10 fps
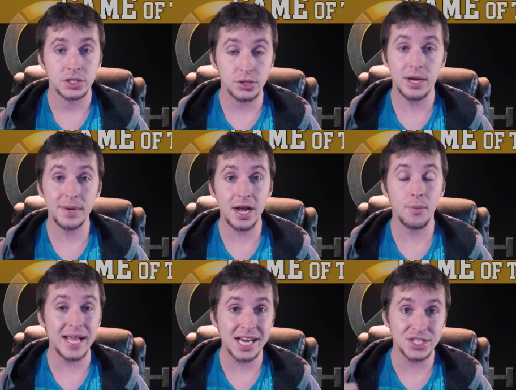So there we go,
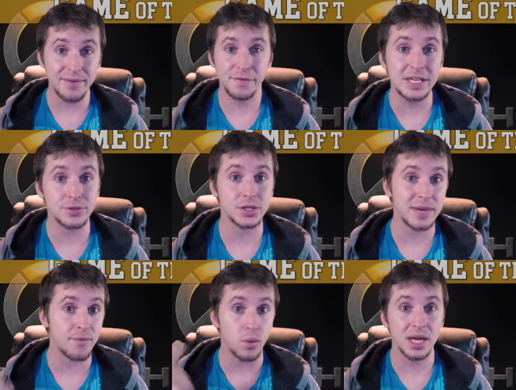we actually have a victory. So we
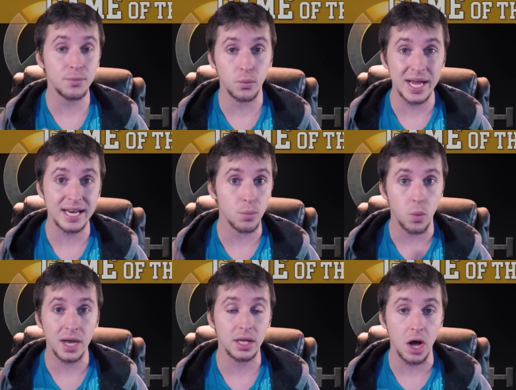have one win and
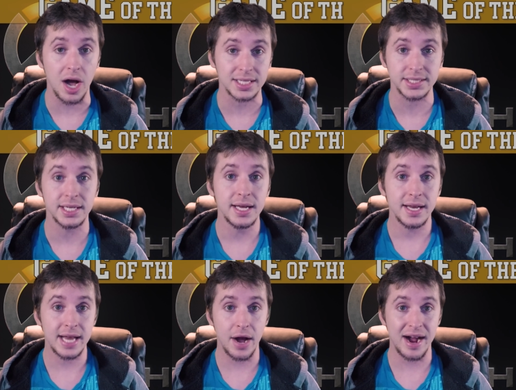one loss
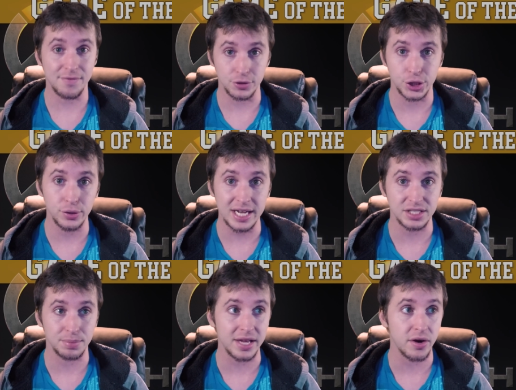now after two days
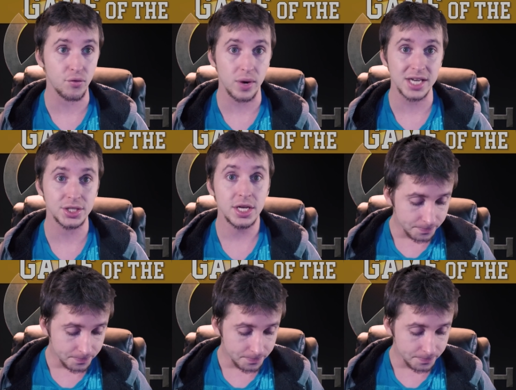of playing Overwatch.